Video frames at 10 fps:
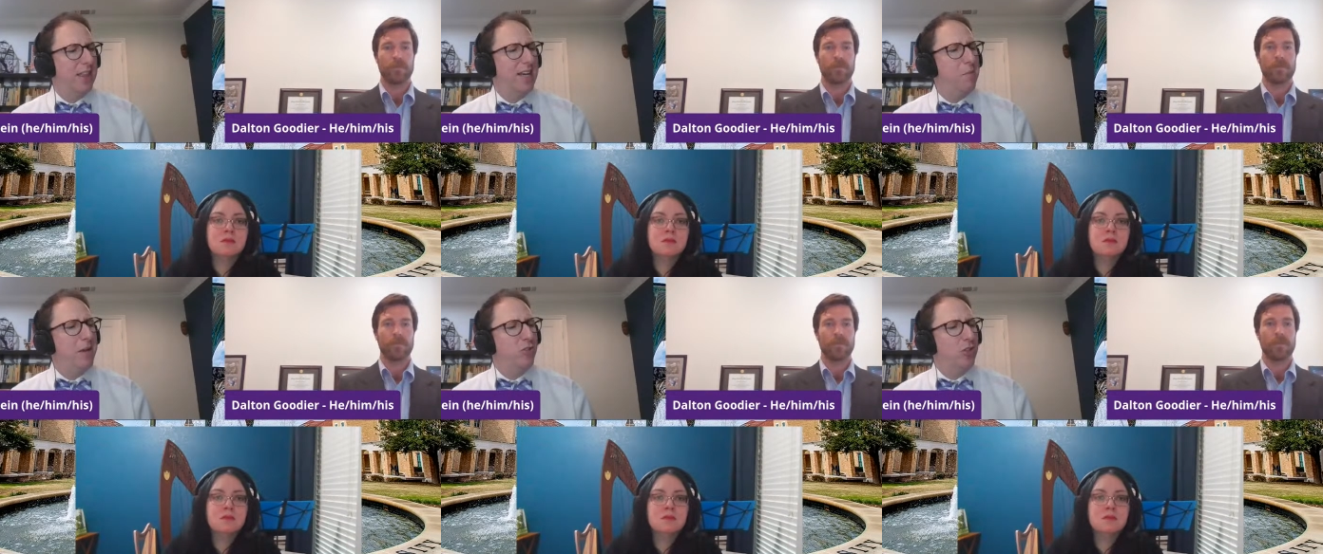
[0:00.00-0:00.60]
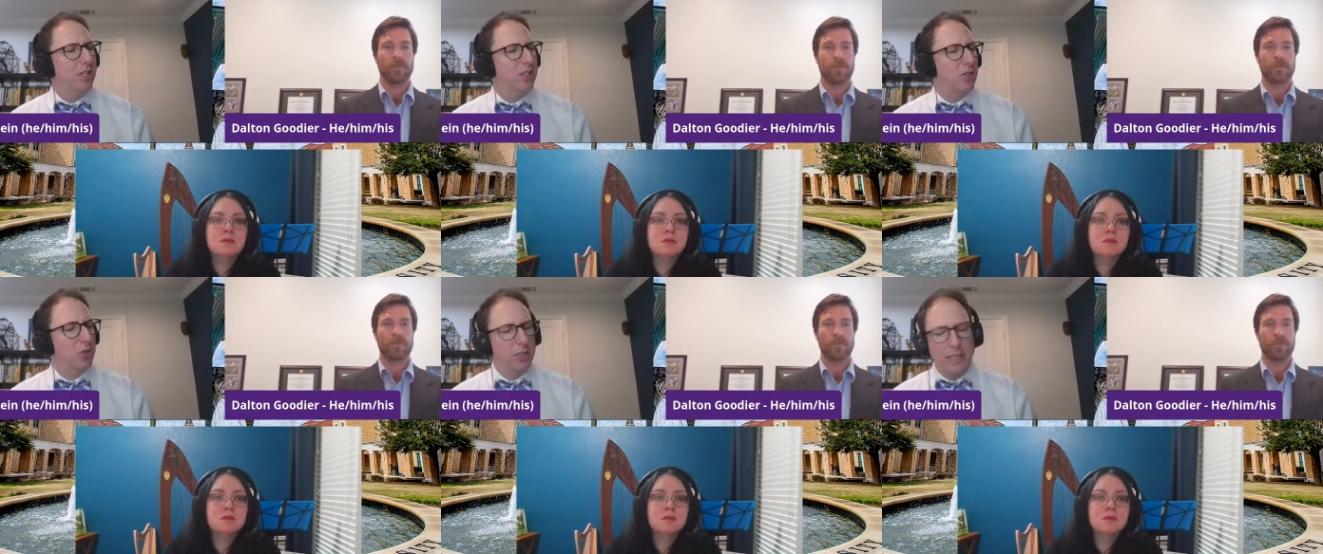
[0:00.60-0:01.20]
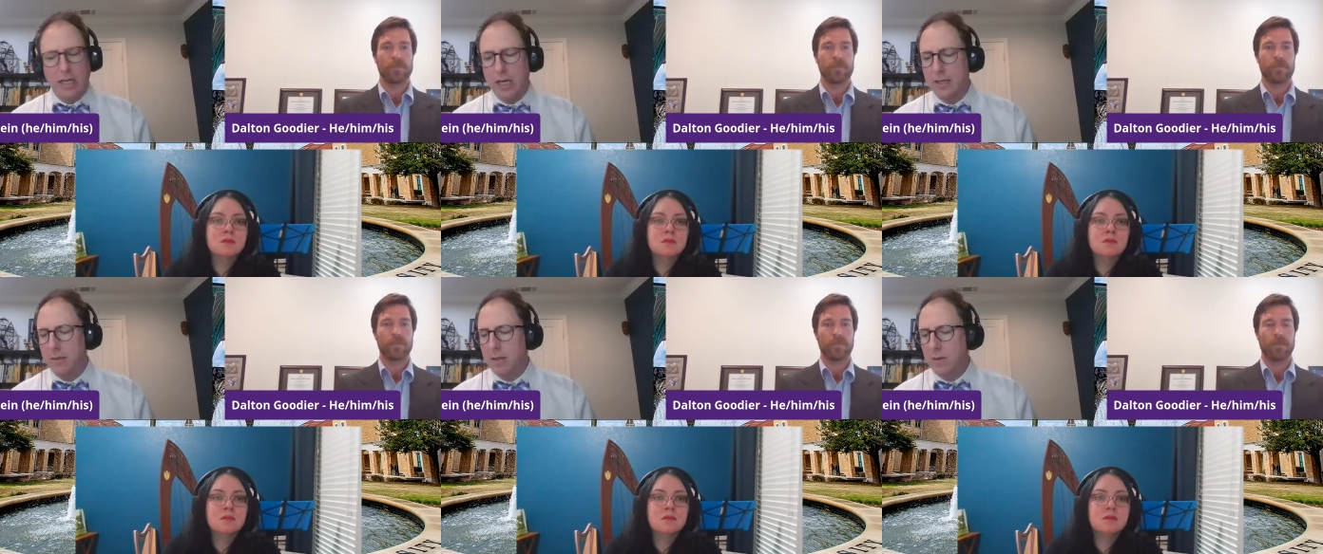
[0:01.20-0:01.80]
Speaker 1: I think I mentioned this early
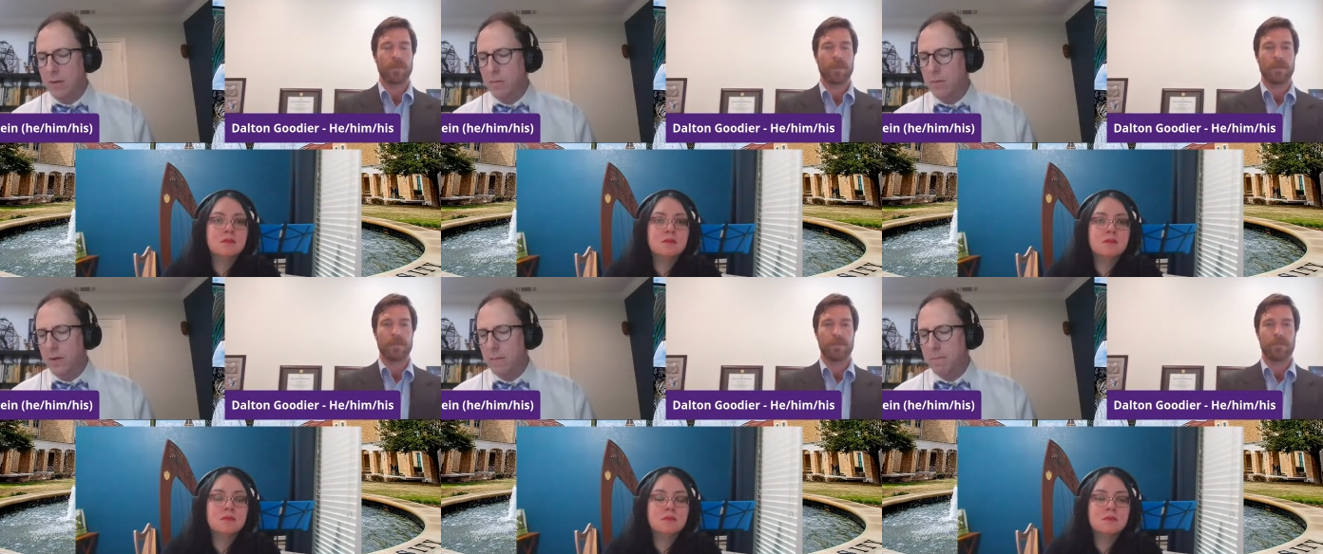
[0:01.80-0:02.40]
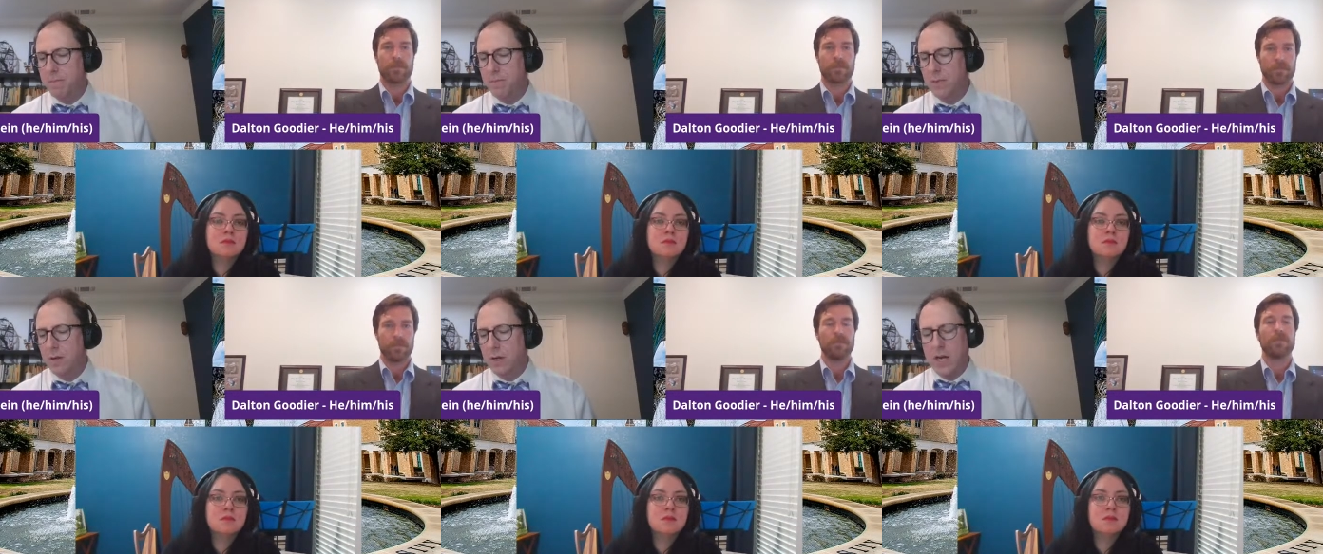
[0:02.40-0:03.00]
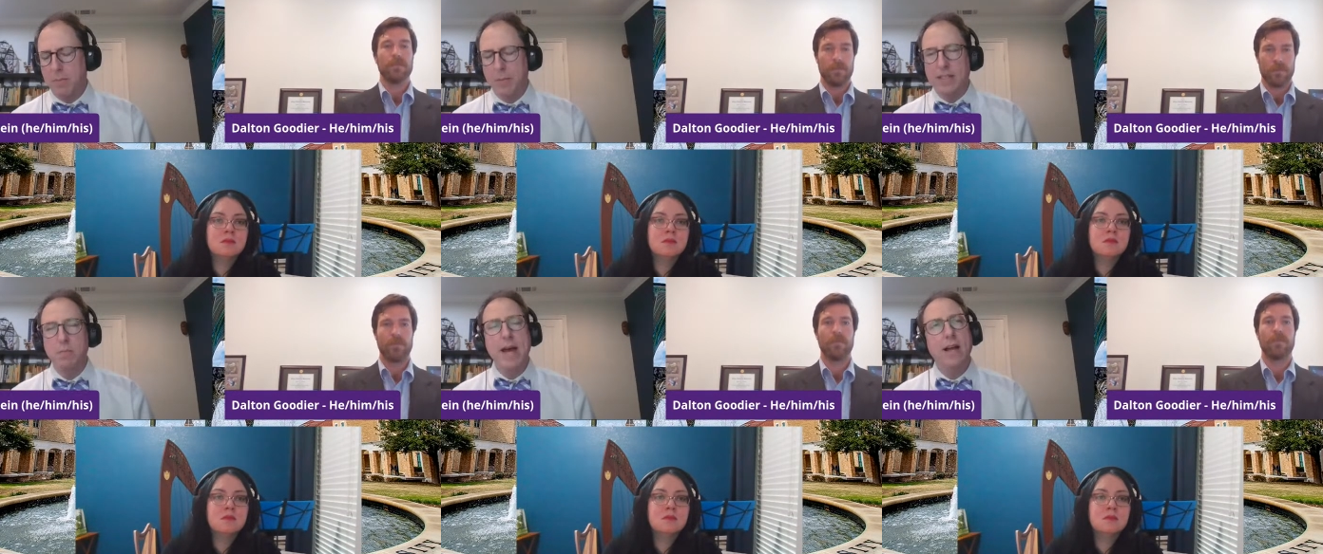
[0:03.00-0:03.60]
on in, in um, a couple
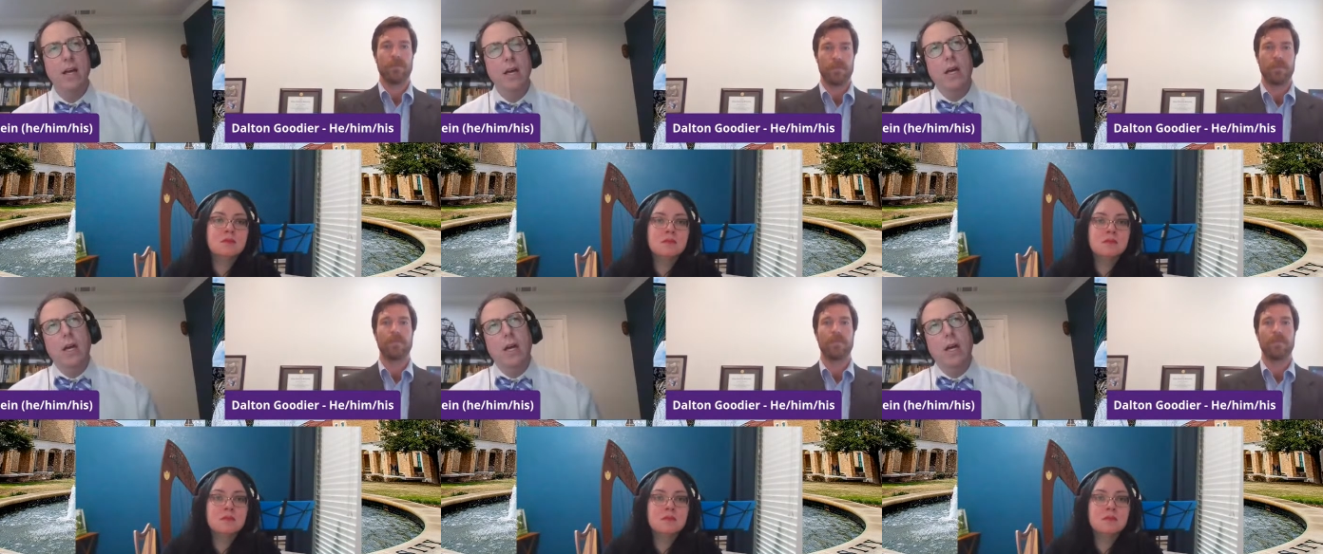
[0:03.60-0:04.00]
months back.